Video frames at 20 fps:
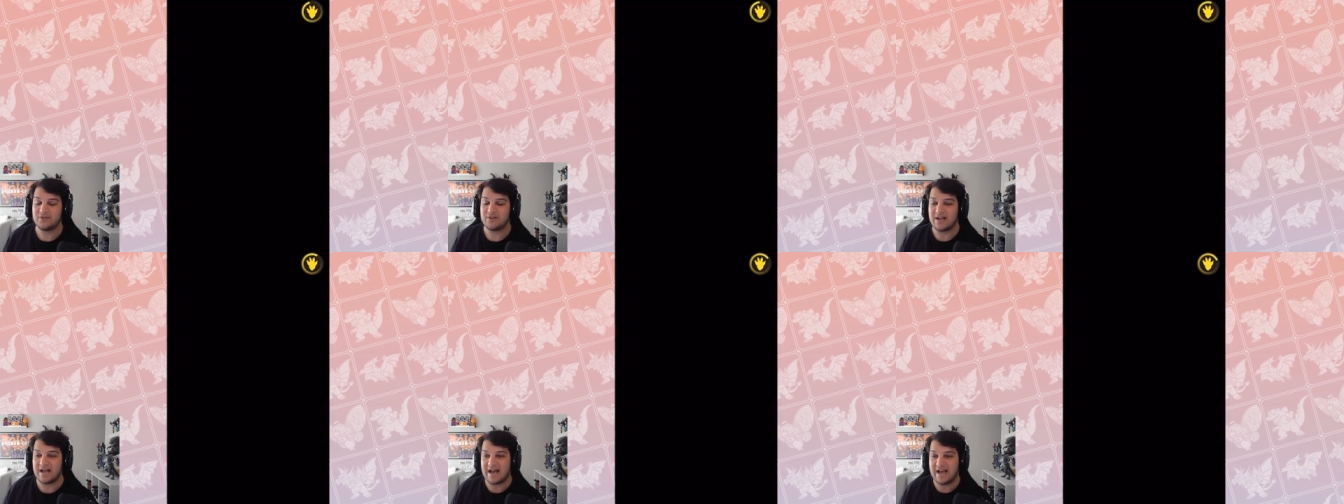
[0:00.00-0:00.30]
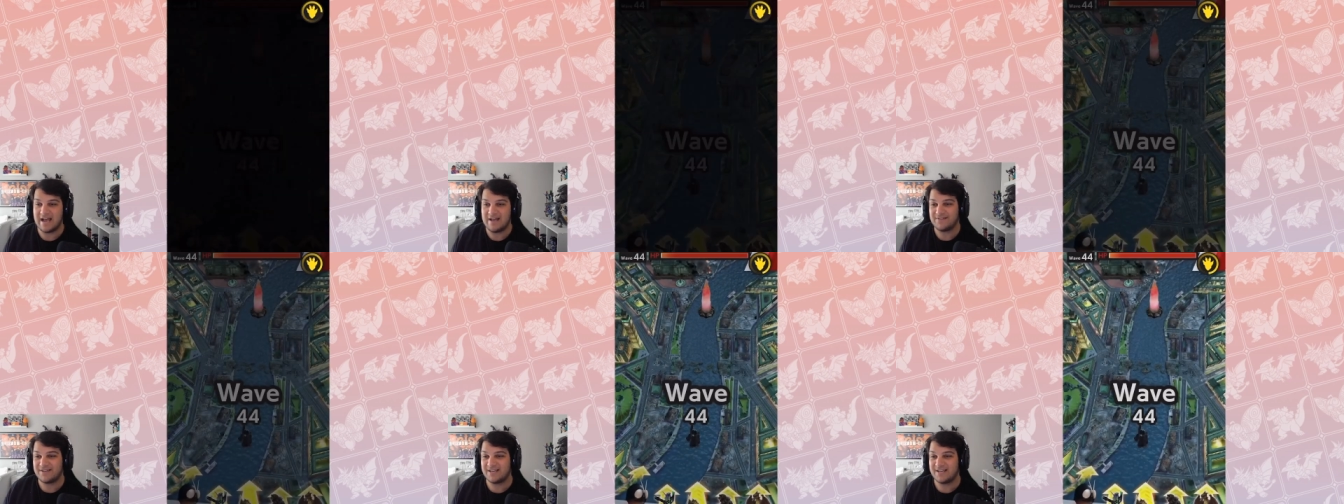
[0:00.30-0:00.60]
So like
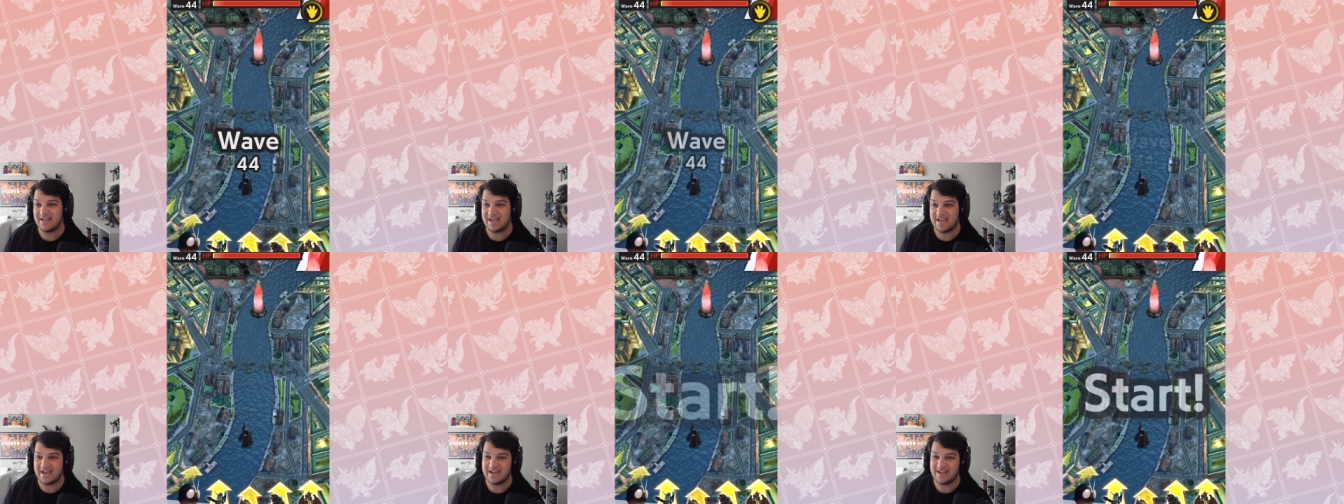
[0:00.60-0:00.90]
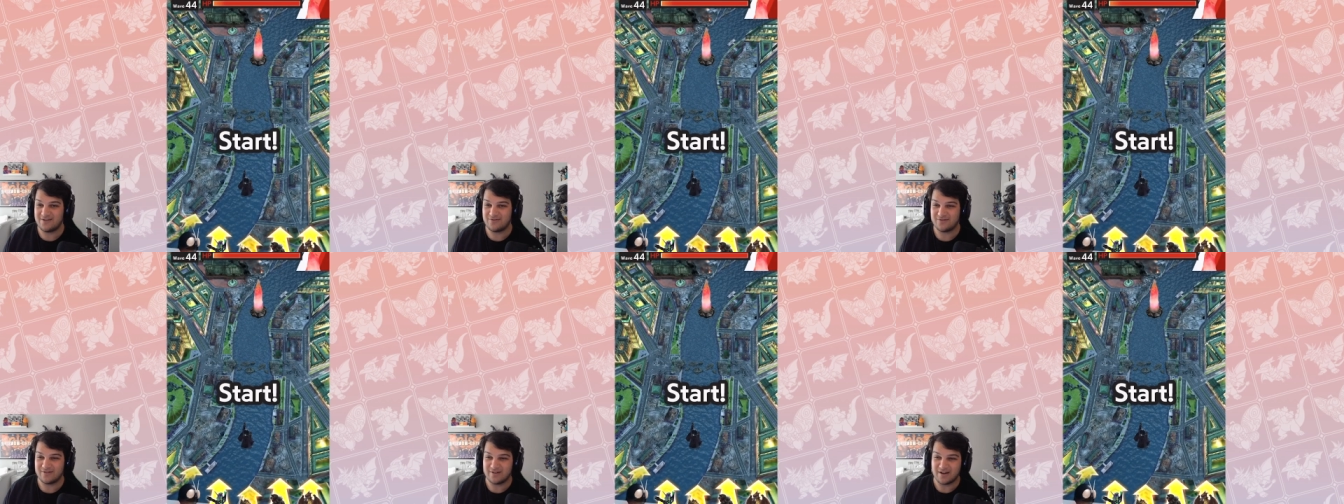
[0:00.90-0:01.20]
I have like an
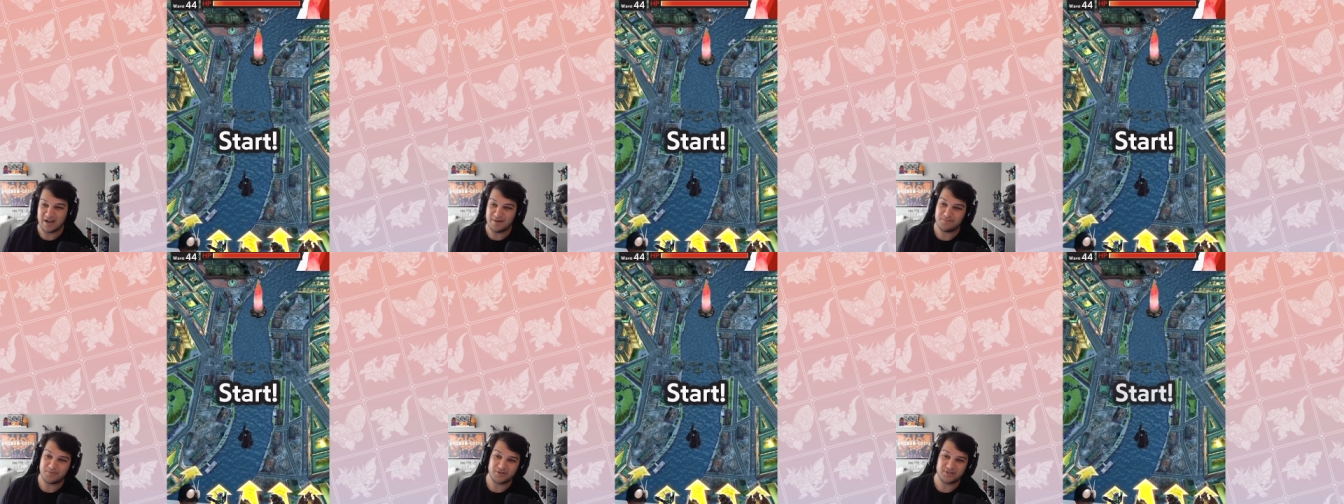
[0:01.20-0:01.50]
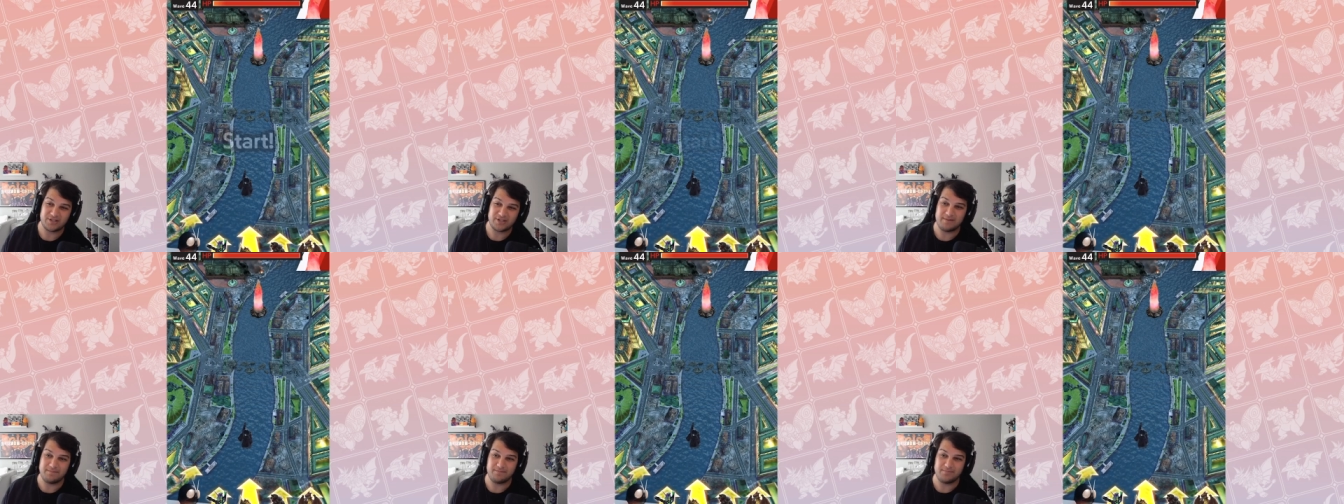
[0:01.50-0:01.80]
eight or nine
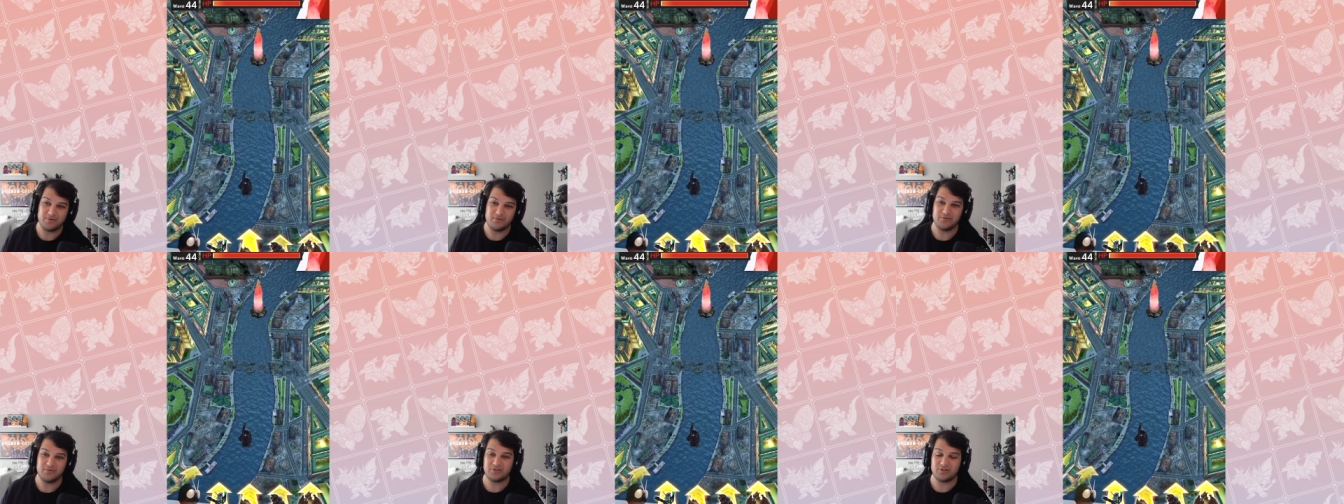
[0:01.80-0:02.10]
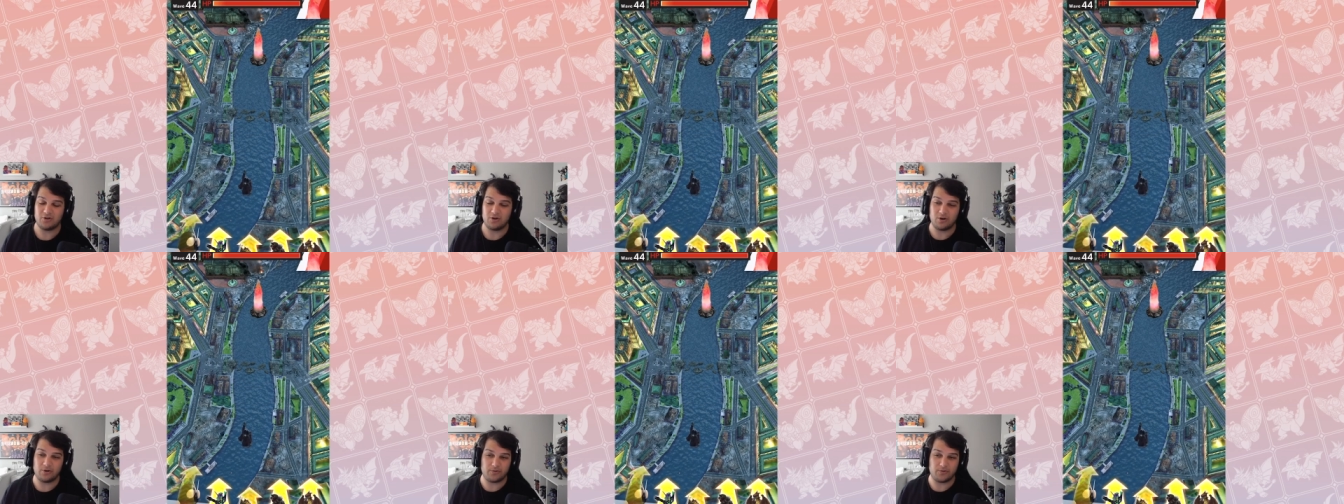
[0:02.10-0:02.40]
percent
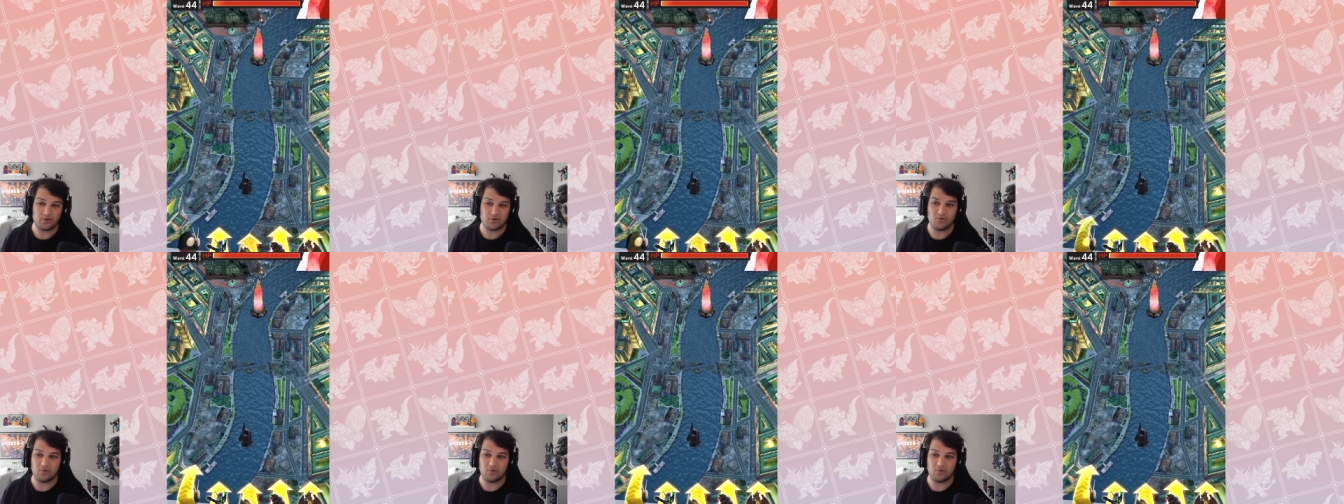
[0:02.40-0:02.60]
boost to all the